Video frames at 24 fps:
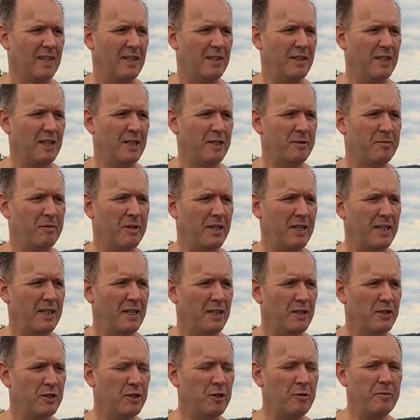And there's my
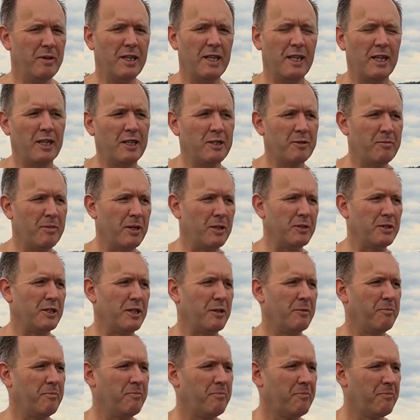2 minute
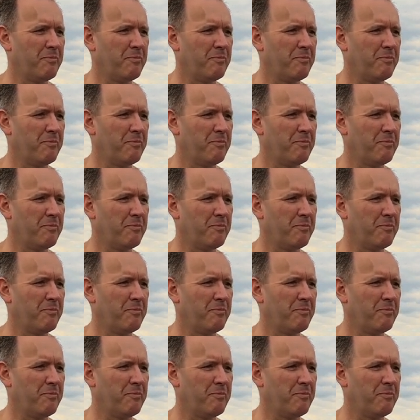exposure.